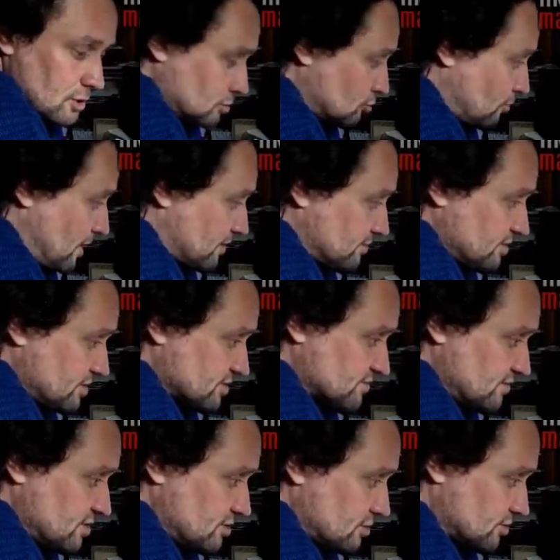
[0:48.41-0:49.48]
to make these
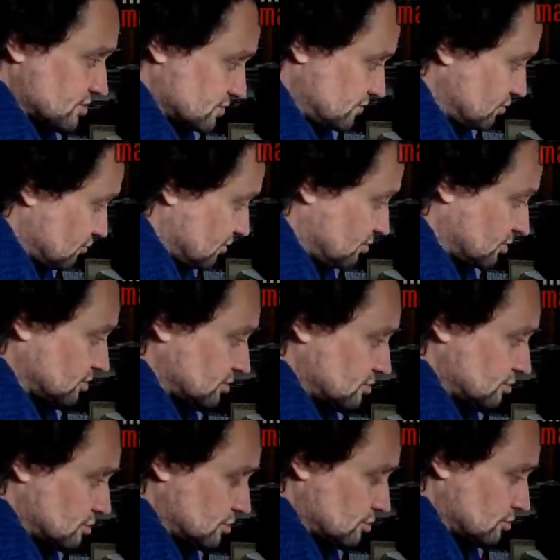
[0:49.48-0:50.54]
videos viewable at
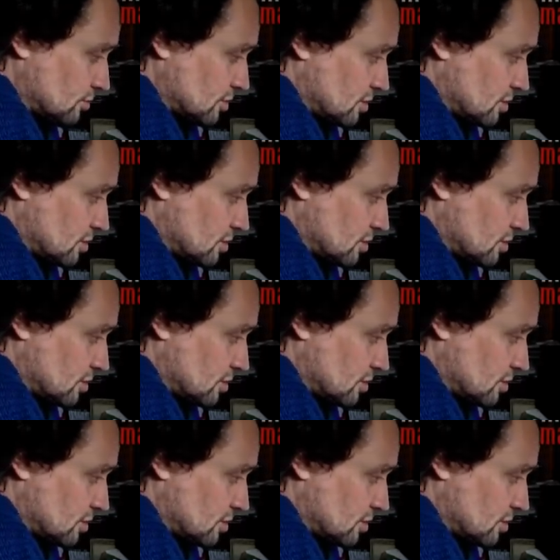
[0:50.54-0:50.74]
YouTube.